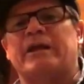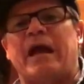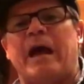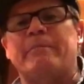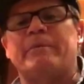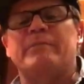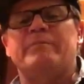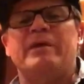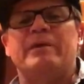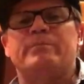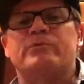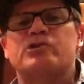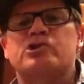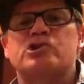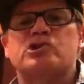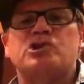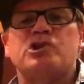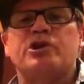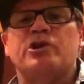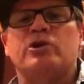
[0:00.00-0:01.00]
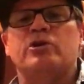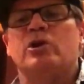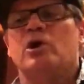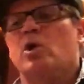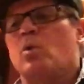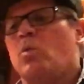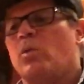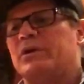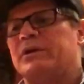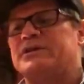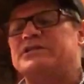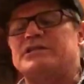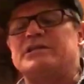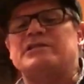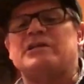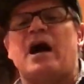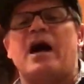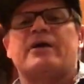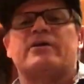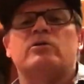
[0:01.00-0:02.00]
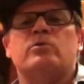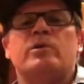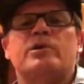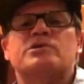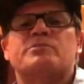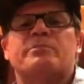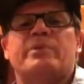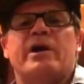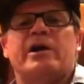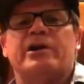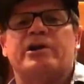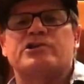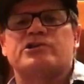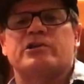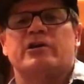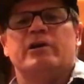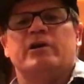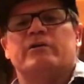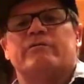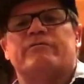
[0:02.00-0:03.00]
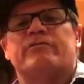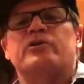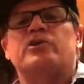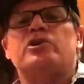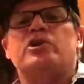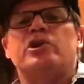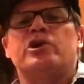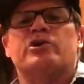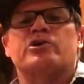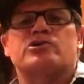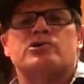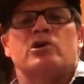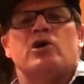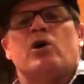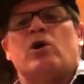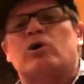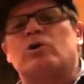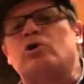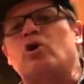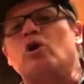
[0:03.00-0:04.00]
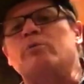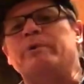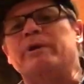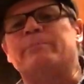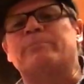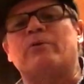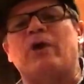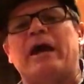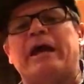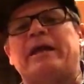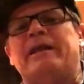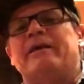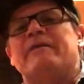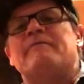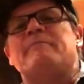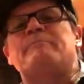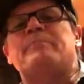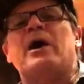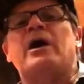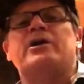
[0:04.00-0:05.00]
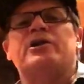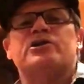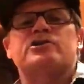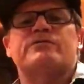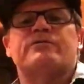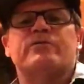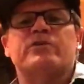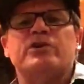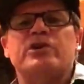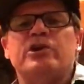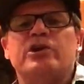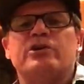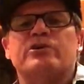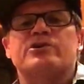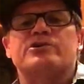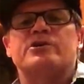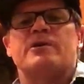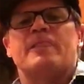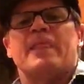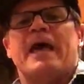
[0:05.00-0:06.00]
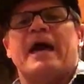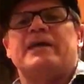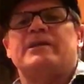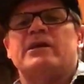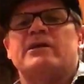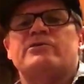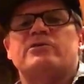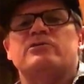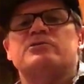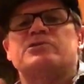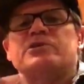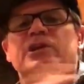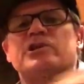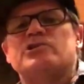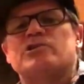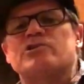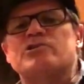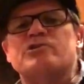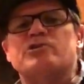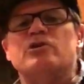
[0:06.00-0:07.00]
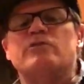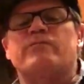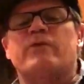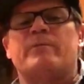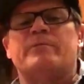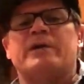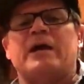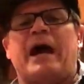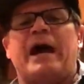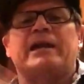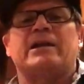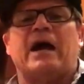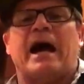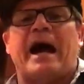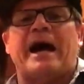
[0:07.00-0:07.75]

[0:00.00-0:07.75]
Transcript: How many people still want to see Tiger Woods punished for years, or Kobe Bryant punished for years, and yet those things are so far behind?